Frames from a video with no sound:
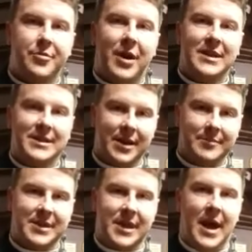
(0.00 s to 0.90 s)
rising up
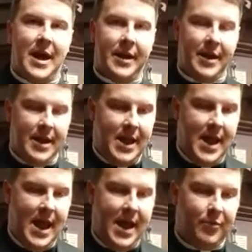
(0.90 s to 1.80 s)
to God.
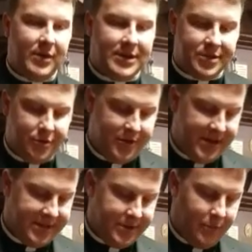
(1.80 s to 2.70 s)
And we do
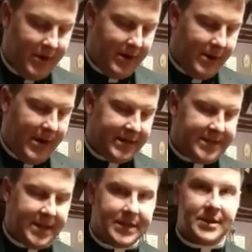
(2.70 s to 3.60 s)
these, we
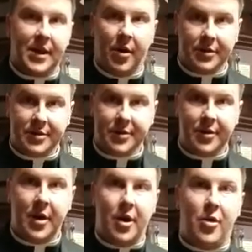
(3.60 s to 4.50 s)
incense the altar,
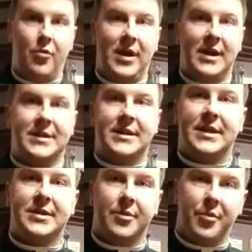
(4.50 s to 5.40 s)
we
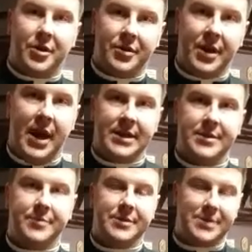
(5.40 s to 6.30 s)
incense the book of the
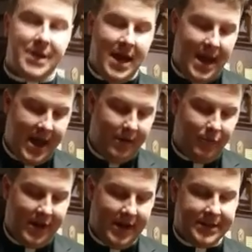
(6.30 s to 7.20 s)
Gospels, and
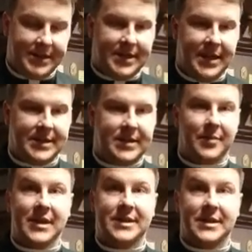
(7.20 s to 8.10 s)
we incense the
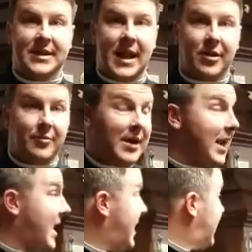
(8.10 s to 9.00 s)
Blessed Sacrament
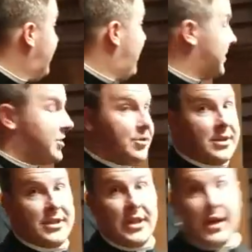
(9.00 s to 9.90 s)
in the
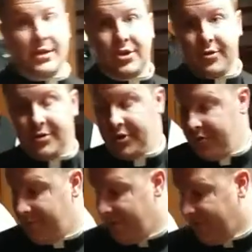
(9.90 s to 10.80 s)
monstrance that I showed
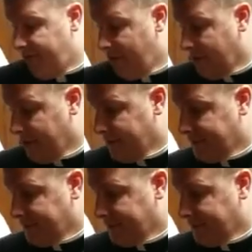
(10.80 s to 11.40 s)
you before.